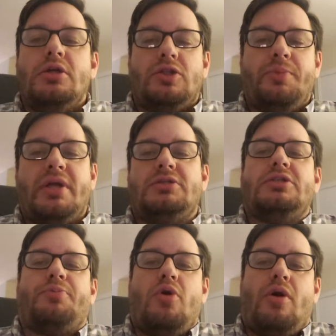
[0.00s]
So because this
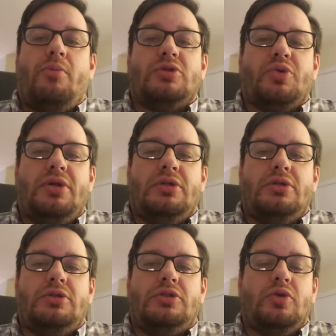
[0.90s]
program was
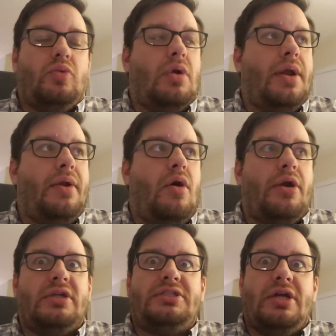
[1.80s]
written to run
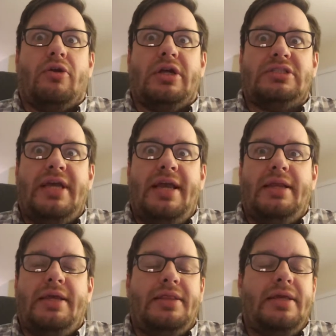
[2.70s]
on a
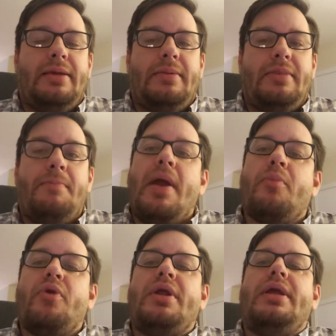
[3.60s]
TRS-80, the
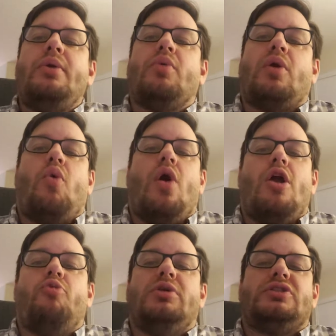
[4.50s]
memory
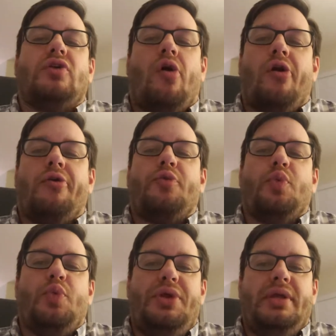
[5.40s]
requirements aren't
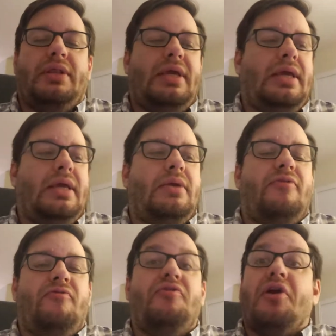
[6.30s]
really
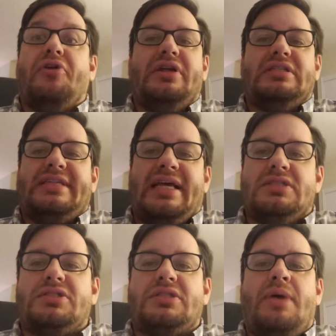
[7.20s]
very
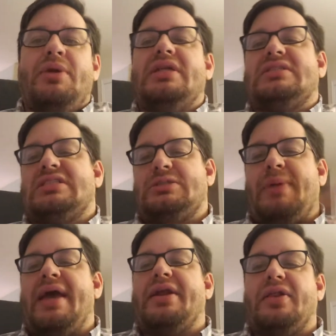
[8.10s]
intense. I mean, it's
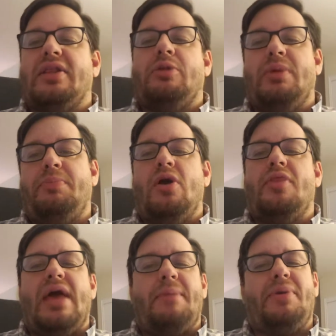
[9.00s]
expanded a little bit
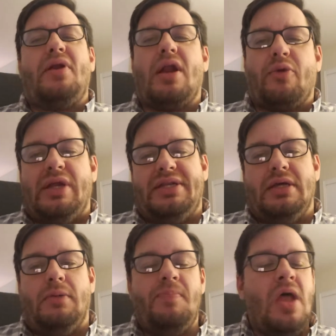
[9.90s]
beyond that, but not a great deal.